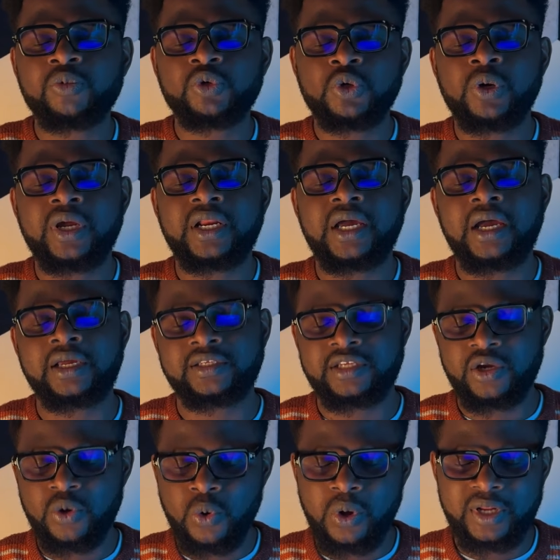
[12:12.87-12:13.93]
chloride as
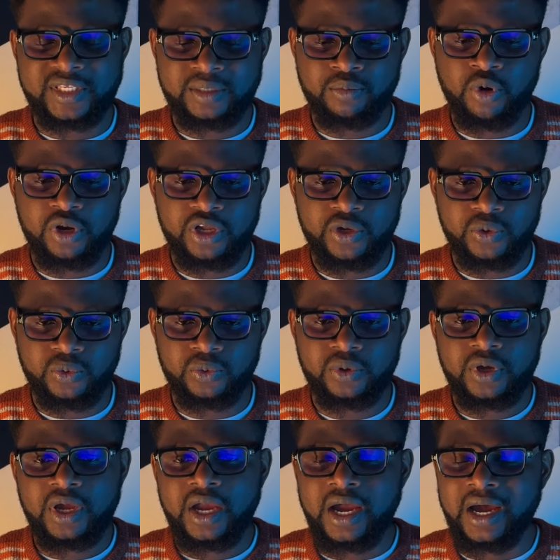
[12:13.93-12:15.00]
a whole, as a molecule,
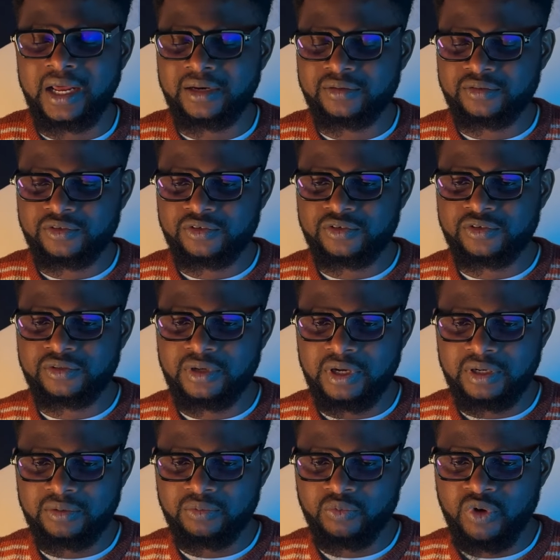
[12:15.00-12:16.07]
and
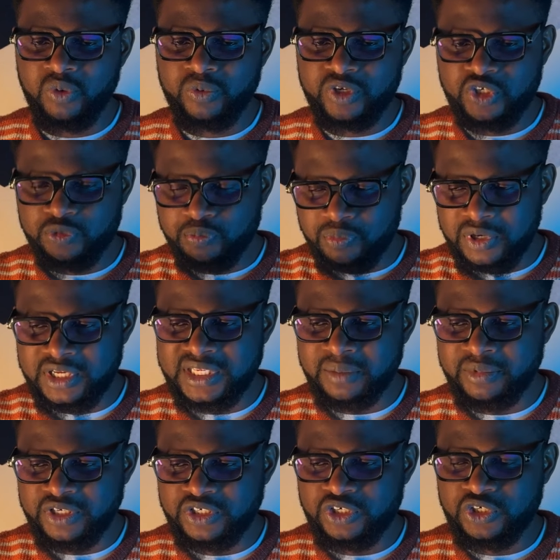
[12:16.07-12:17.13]
when we split
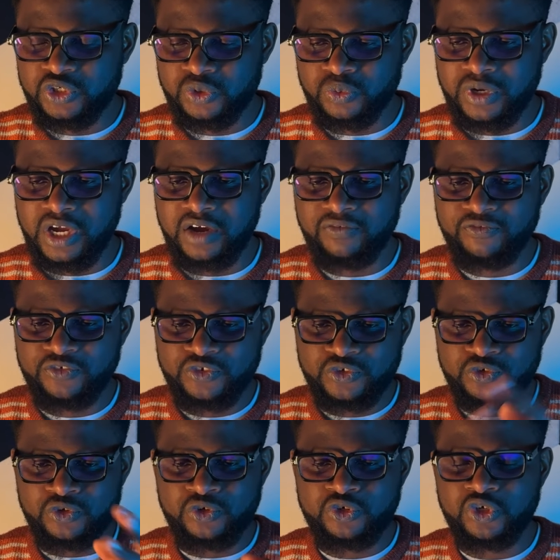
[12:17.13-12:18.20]
them into two, we have
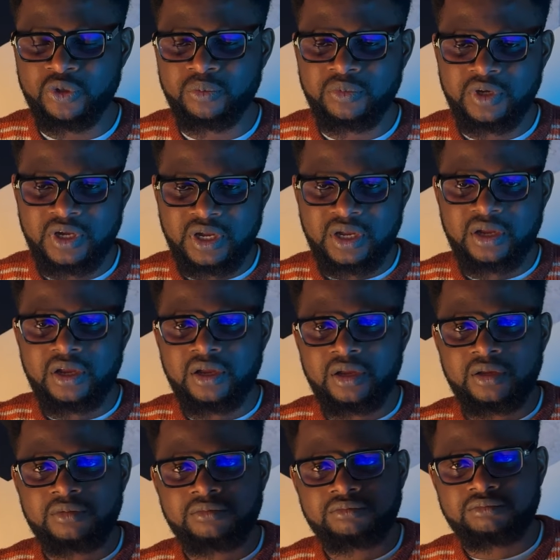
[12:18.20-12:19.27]
sodium
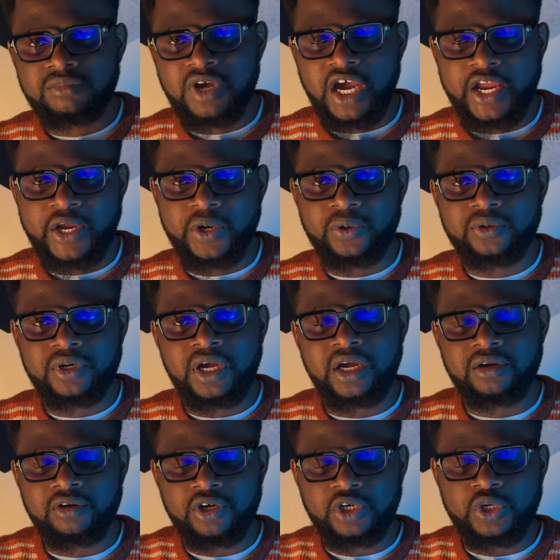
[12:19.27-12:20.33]
ion
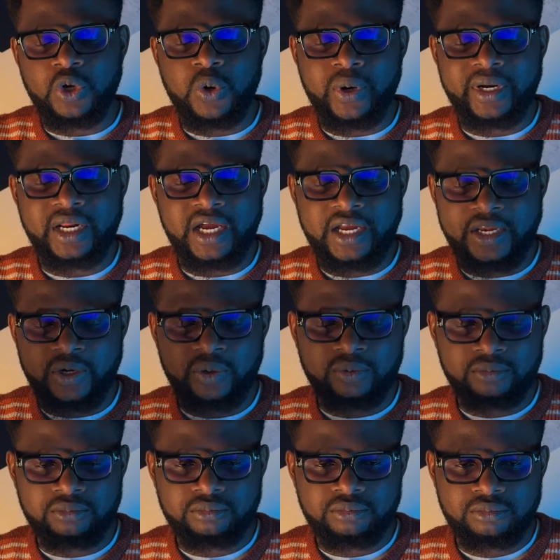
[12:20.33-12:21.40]
and chloride ion.
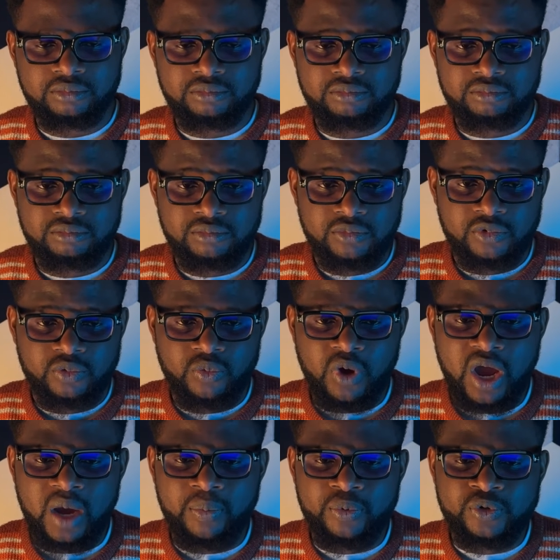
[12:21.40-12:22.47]
What
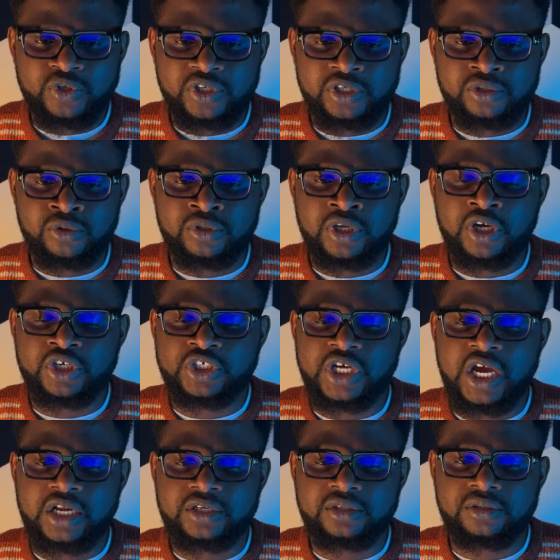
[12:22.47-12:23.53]
happens to the total
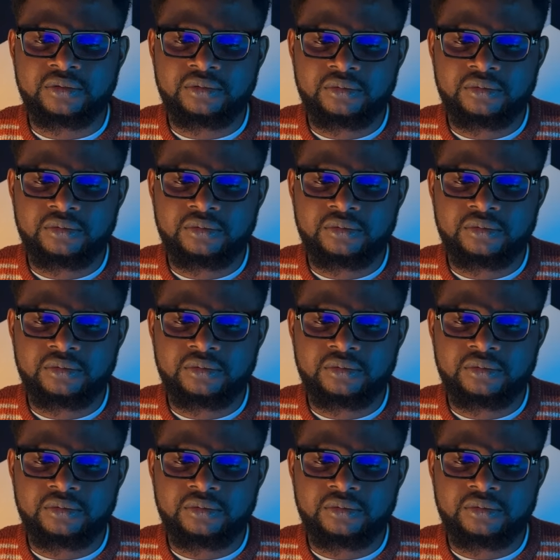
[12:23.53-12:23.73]
charge?